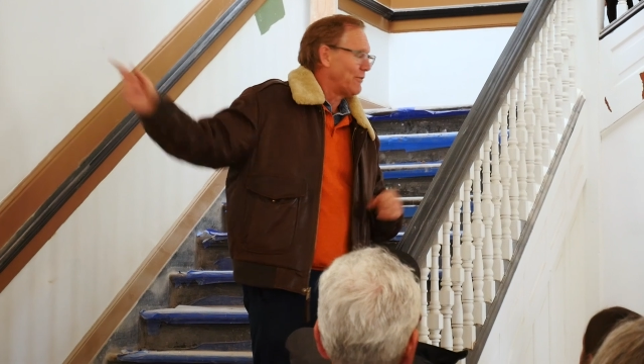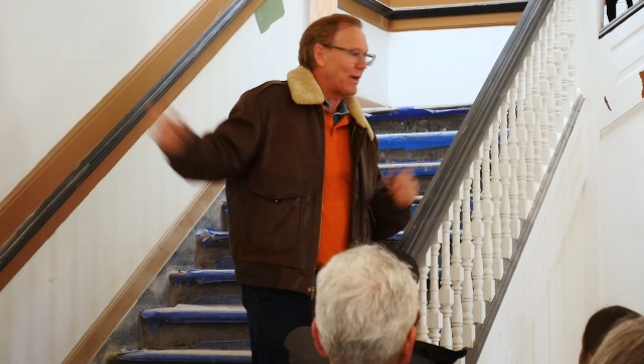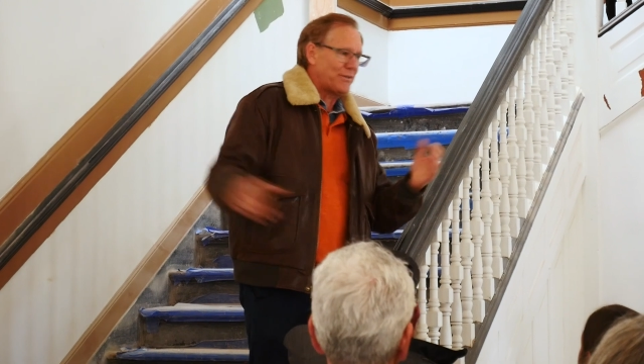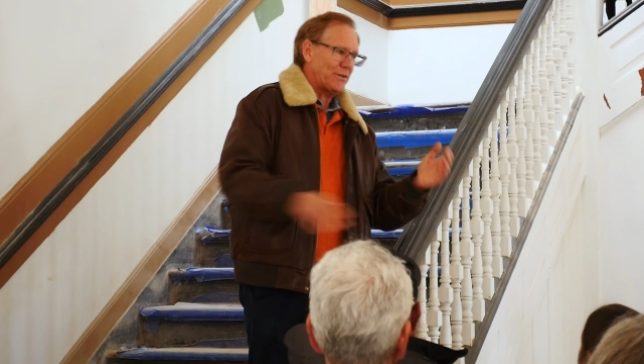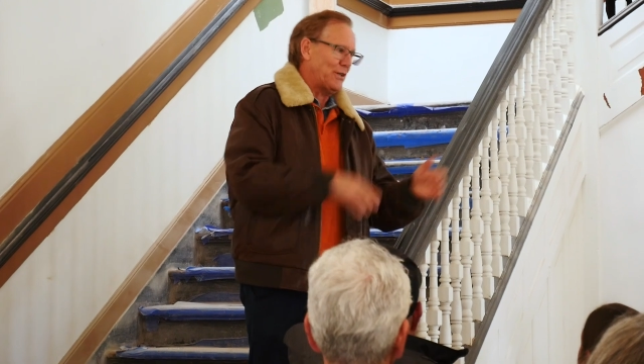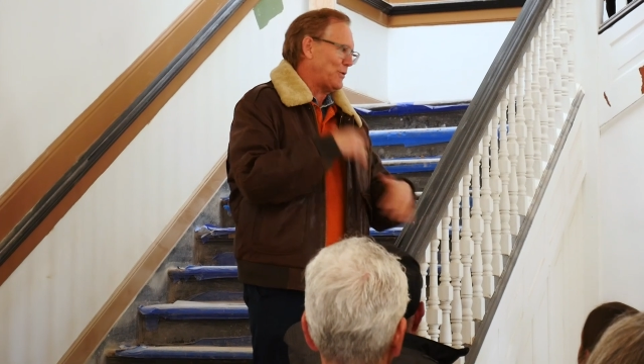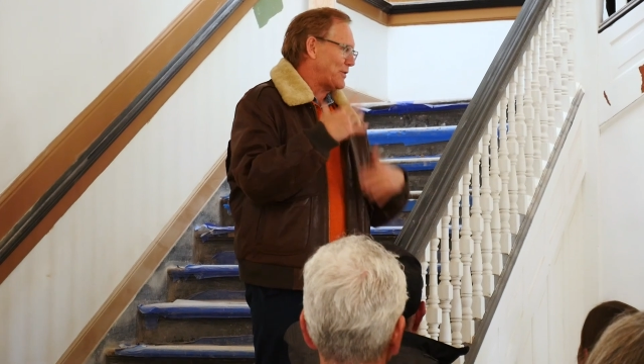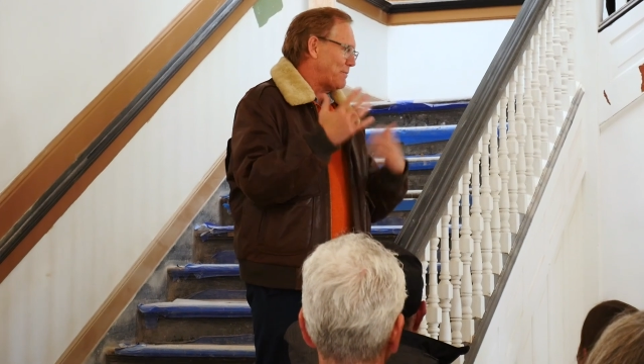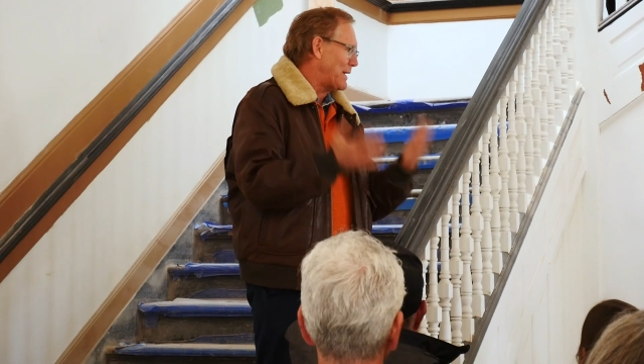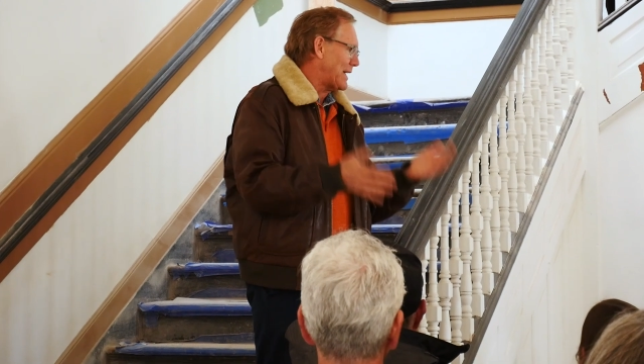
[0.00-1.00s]
Right, so this
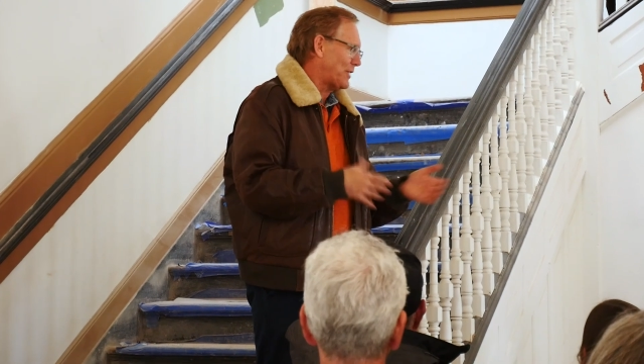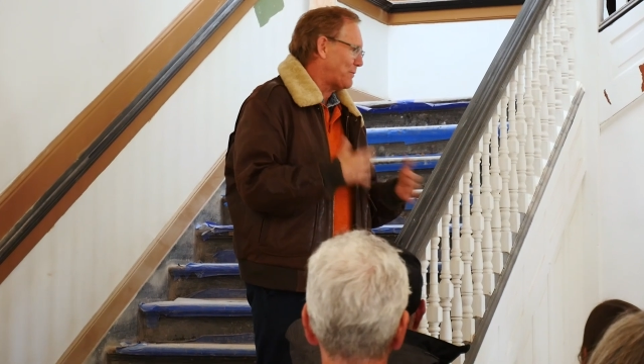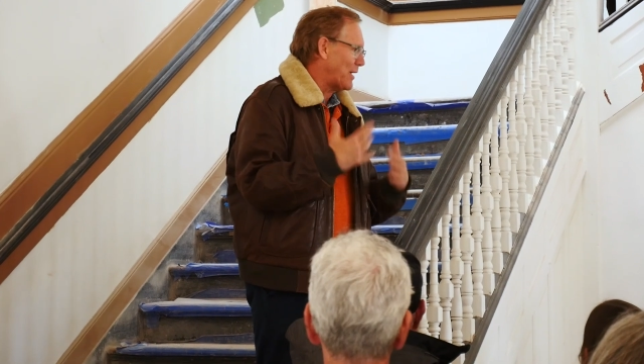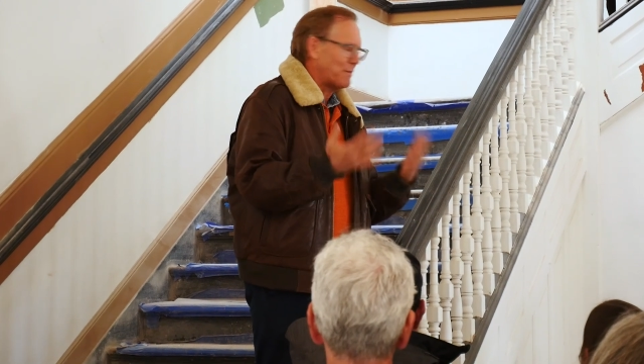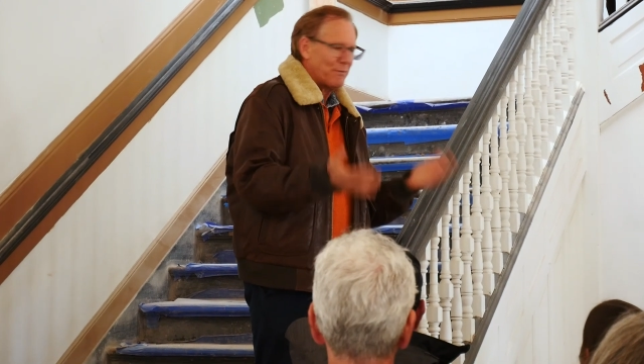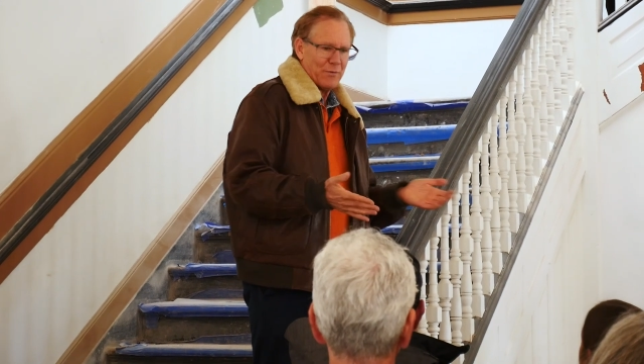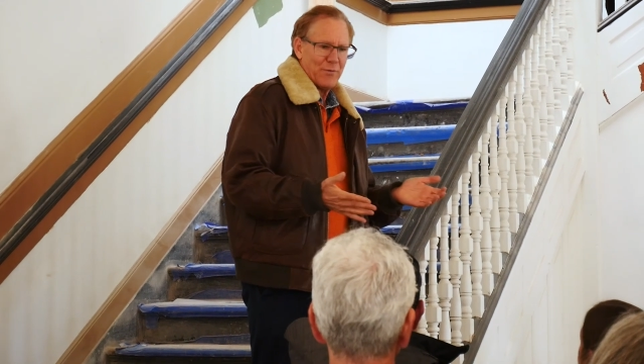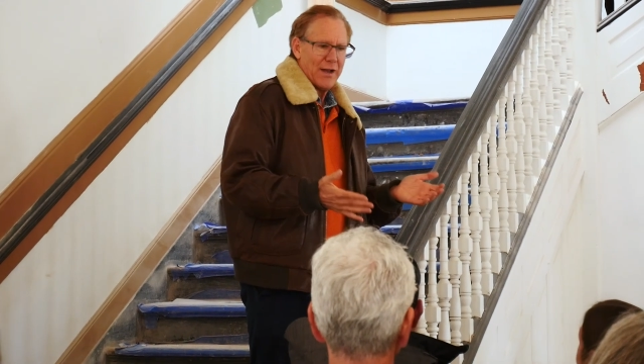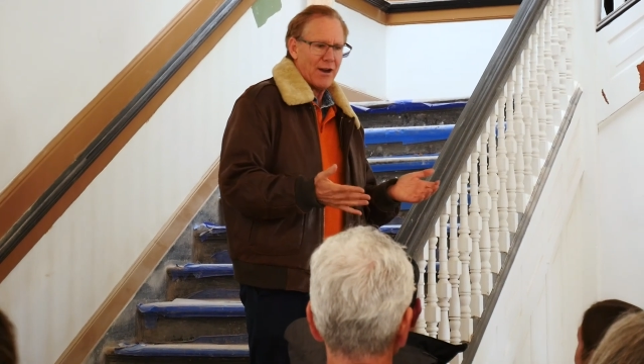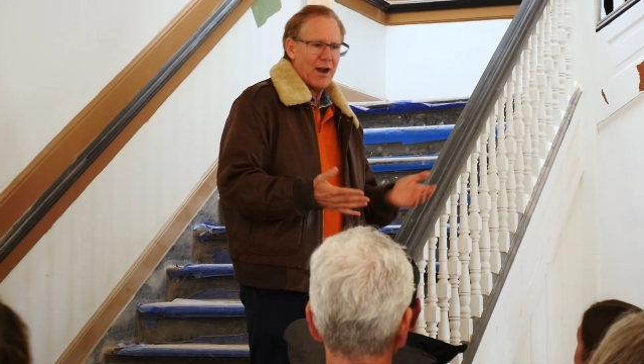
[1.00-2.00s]
was a big experiment for
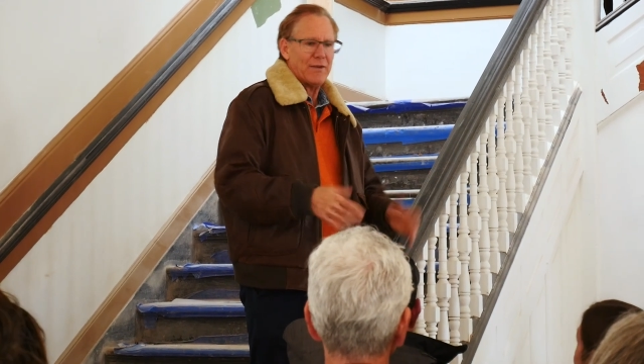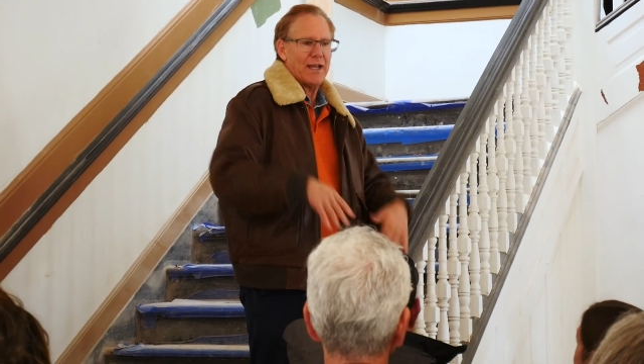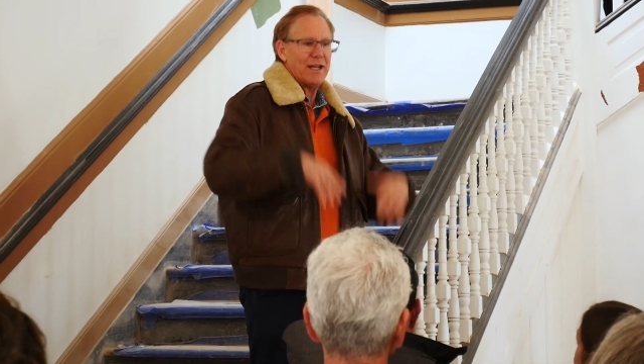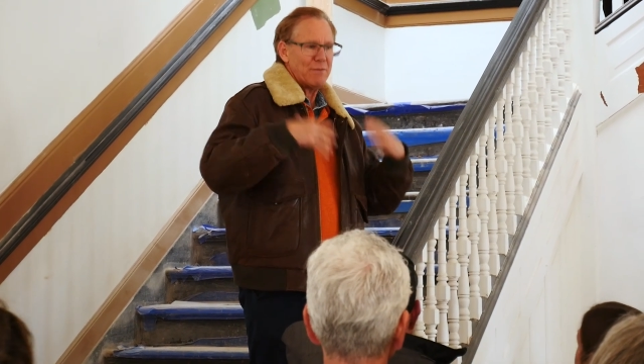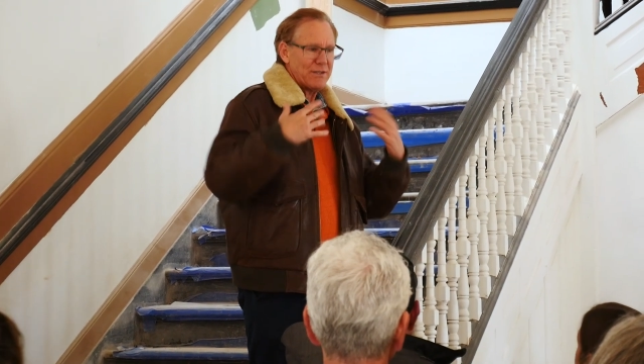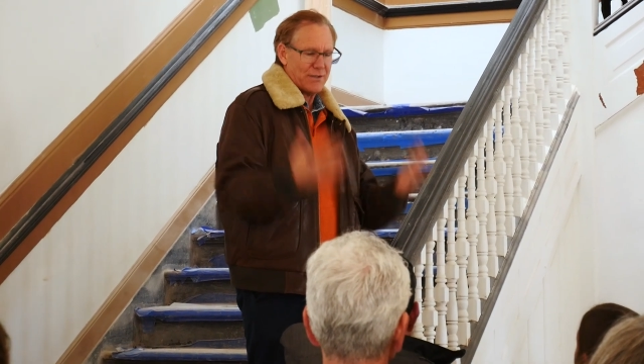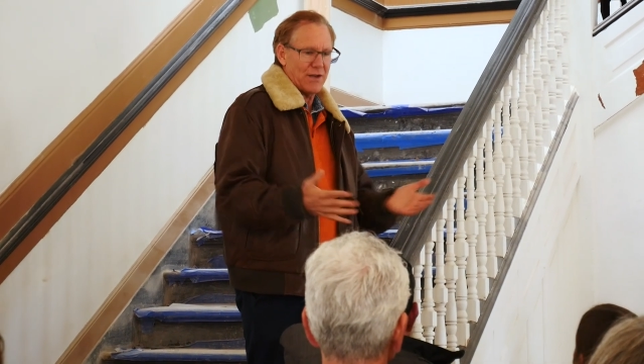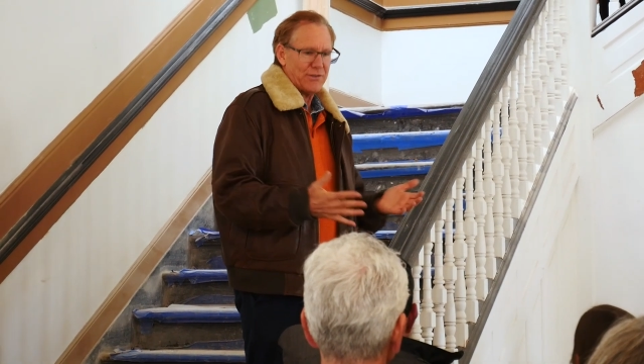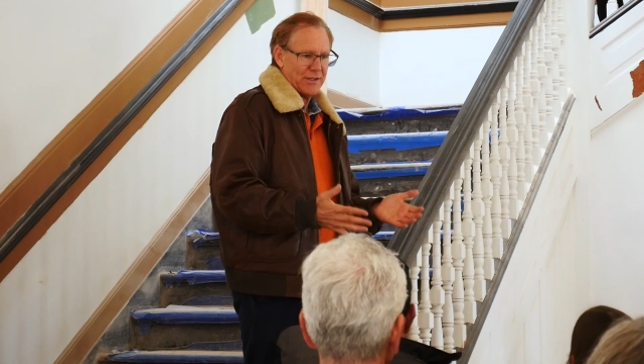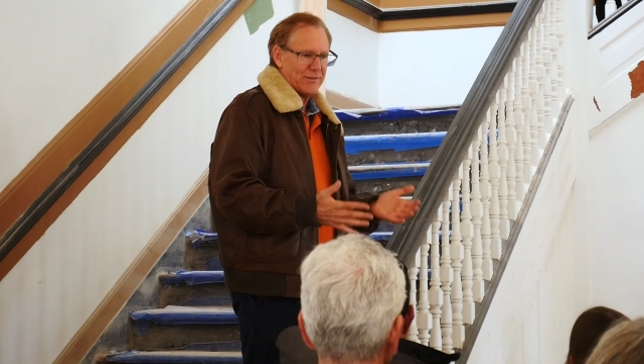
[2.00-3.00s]
Fred Harvey, and it was
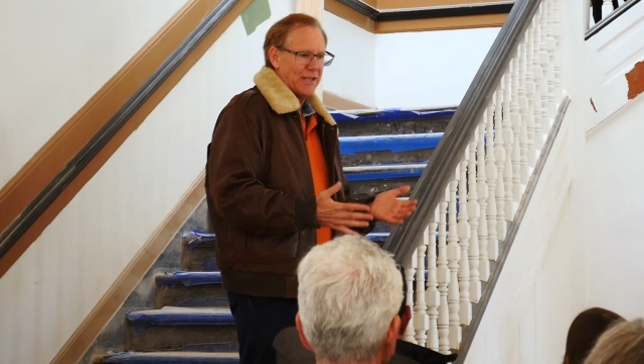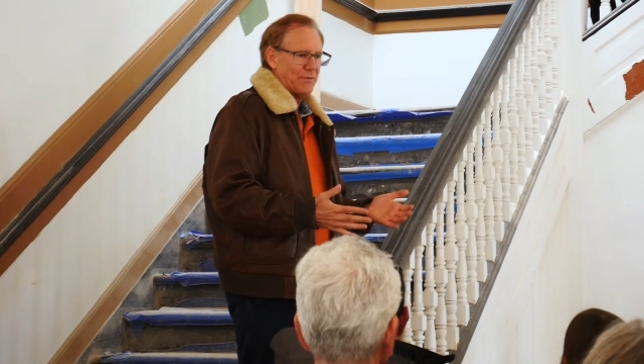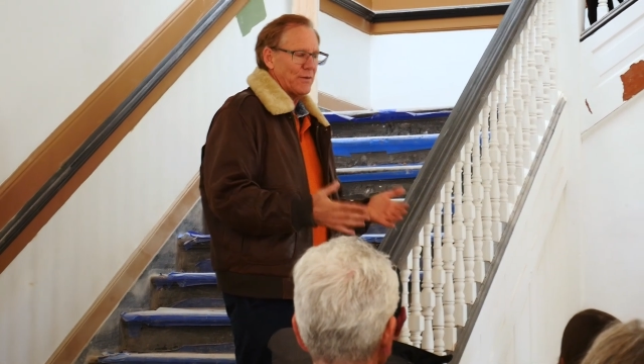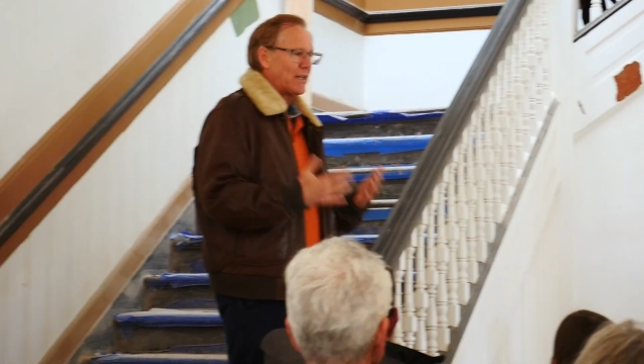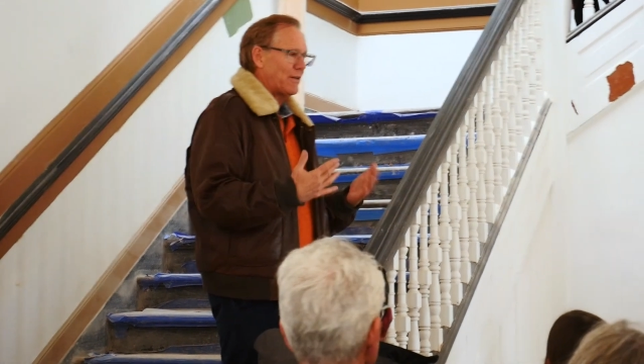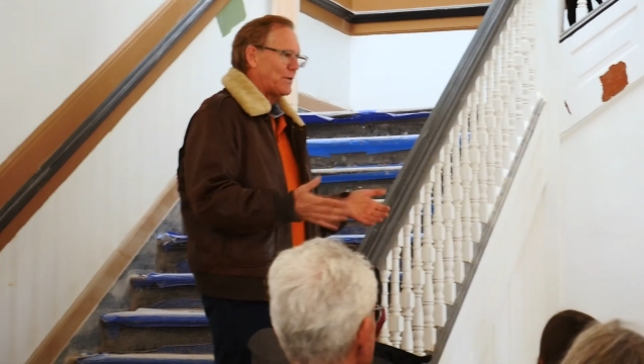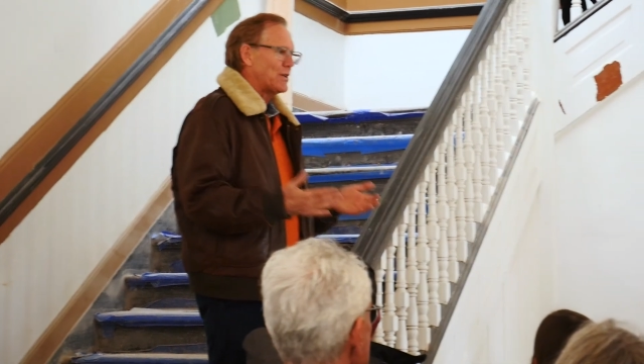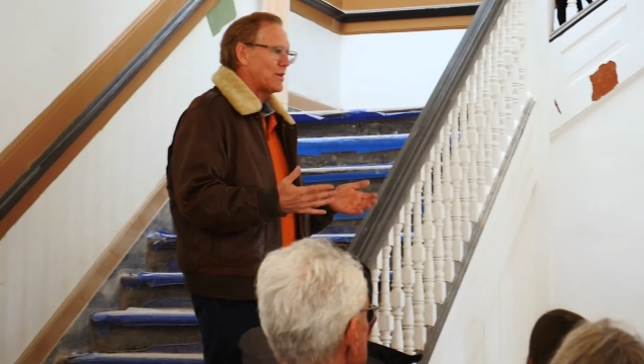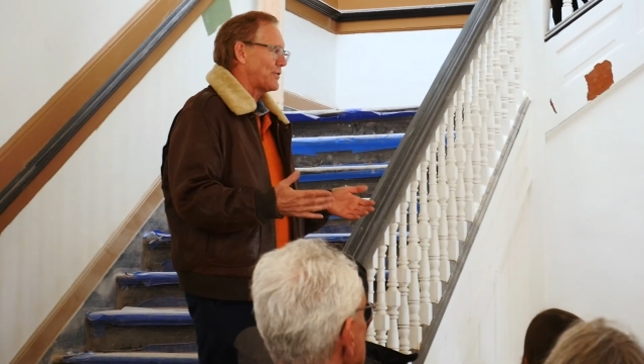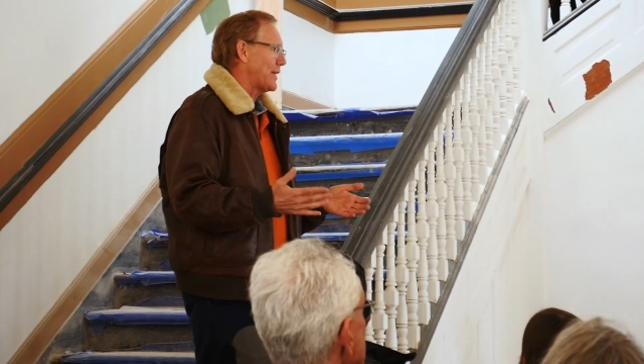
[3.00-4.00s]
so successful that a
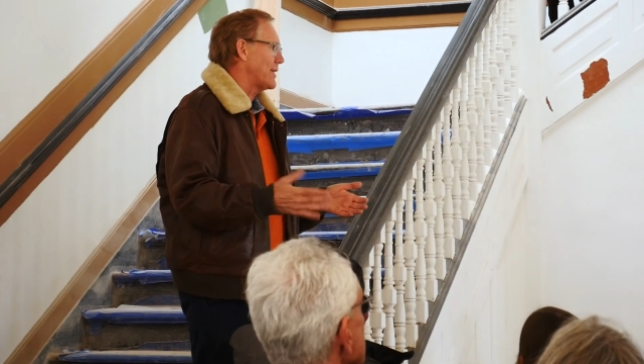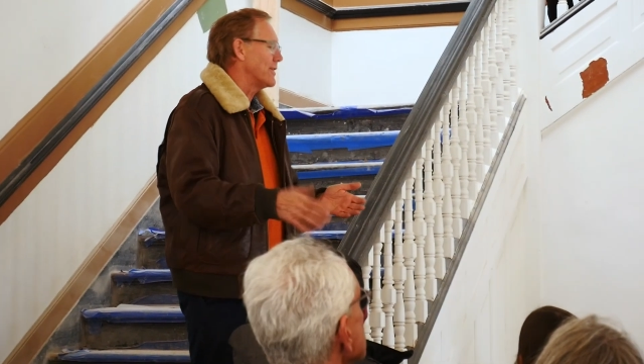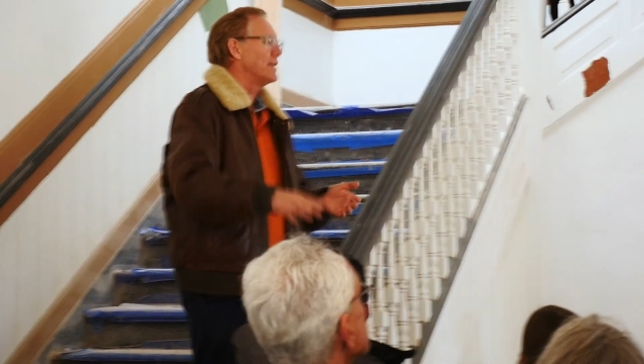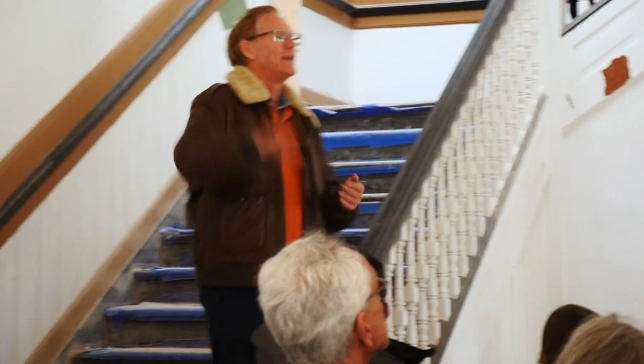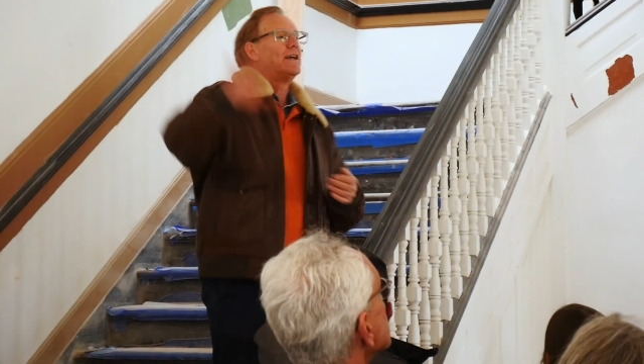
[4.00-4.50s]
few years later,